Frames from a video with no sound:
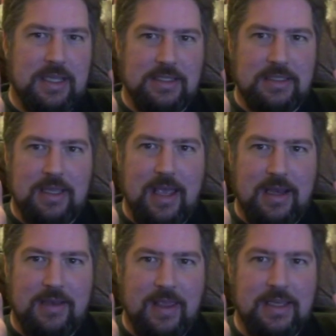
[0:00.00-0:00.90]
and, and,
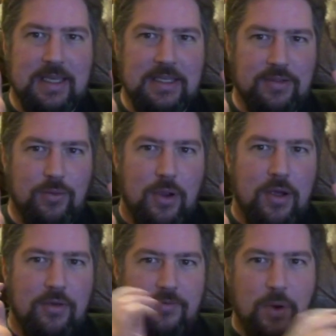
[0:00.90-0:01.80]
and they need to
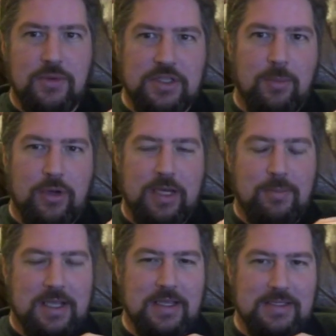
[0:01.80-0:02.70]
vote someone in
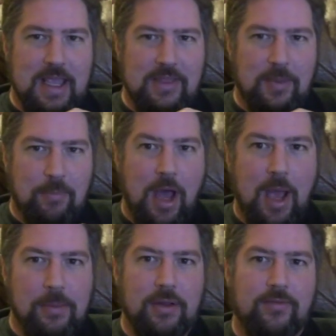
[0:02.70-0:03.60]
because they had the
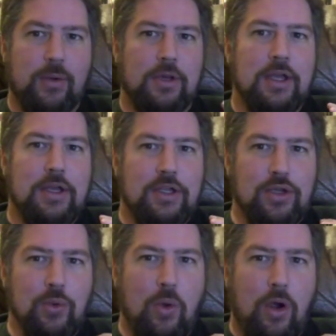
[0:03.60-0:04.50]
popular vote,
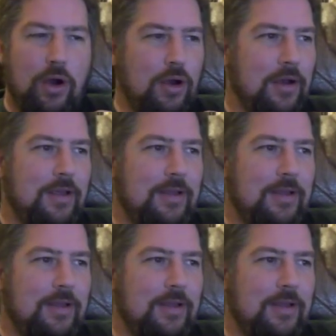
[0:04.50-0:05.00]
you are